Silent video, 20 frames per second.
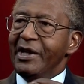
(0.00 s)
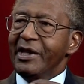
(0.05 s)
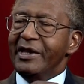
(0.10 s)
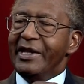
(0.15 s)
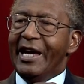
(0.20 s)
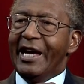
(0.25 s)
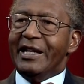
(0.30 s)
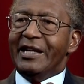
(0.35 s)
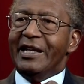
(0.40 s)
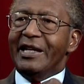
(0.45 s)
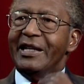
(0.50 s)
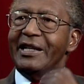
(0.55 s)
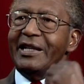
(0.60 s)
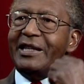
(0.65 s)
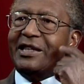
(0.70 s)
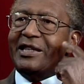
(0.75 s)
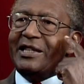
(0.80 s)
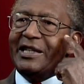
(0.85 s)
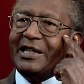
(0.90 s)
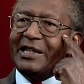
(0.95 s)
that
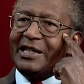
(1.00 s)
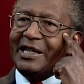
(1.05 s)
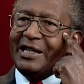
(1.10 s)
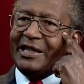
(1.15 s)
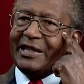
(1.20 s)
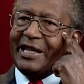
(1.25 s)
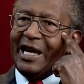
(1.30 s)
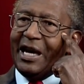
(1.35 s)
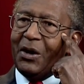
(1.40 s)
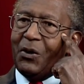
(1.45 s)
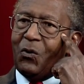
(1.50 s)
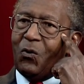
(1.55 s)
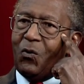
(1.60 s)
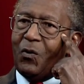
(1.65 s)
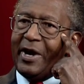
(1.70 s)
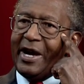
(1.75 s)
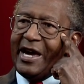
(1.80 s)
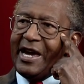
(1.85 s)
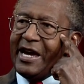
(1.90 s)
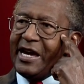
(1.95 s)
thinking that
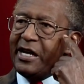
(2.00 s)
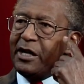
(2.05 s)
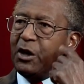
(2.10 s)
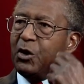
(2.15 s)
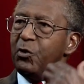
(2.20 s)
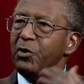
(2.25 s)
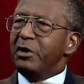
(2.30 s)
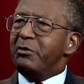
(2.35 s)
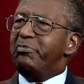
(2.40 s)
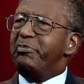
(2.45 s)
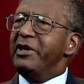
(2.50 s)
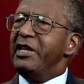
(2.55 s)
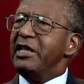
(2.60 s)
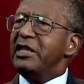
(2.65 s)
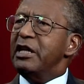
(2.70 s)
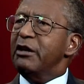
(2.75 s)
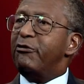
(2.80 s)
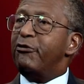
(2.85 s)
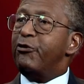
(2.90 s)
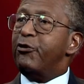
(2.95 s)
way would be
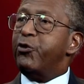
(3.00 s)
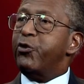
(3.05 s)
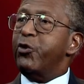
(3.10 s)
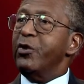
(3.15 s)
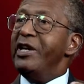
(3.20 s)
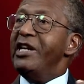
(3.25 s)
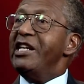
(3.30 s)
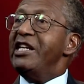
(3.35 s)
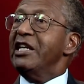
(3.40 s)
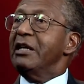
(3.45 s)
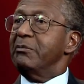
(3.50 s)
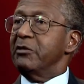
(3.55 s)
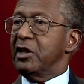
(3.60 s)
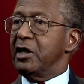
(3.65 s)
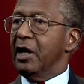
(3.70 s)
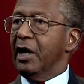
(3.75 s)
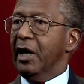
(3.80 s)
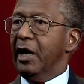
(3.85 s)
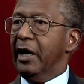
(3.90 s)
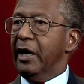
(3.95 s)
the freedom
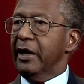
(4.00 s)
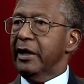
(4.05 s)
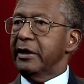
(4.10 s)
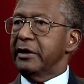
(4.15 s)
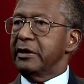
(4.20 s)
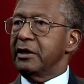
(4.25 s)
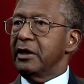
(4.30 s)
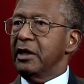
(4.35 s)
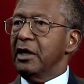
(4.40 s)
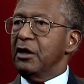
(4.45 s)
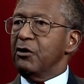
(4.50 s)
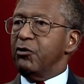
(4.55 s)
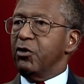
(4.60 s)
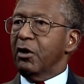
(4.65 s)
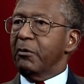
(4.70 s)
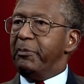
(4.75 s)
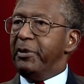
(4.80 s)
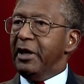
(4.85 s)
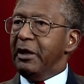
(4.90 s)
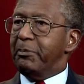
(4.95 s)
card
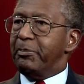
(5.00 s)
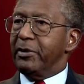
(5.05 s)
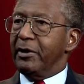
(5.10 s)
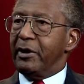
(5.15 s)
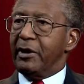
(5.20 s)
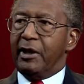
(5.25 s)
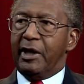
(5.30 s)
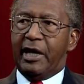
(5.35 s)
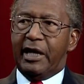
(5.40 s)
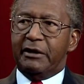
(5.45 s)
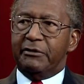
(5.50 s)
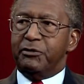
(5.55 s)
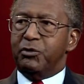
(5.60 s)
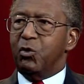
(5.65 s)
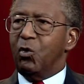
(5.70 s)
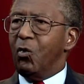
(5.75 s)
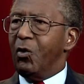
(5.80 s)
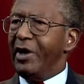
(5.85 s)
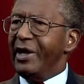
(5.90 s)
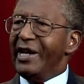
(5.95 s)
for people of
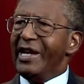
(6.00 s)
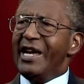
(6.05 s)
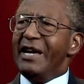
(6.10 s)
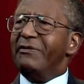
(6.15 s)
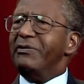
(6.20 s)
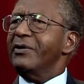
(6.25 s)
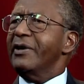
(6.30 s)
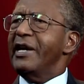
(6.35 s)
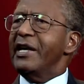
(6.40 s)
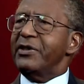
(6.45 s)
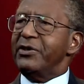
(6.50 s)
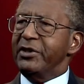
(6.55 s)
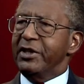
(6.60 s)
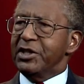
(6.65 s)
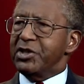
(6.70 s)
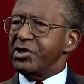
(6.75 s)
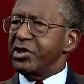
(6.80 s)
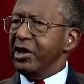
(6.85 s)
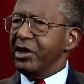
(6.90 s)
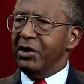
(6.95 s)
whatever
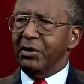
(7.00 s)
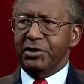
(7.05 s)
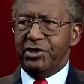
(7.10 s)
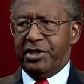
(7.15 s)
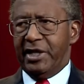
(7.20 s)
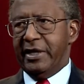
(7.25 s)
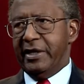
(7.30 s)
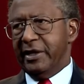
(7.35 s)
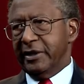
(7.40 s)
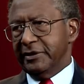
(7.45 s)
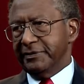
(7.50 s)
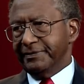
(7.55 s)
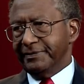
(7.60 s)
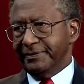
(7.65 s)
ethnicity or gender.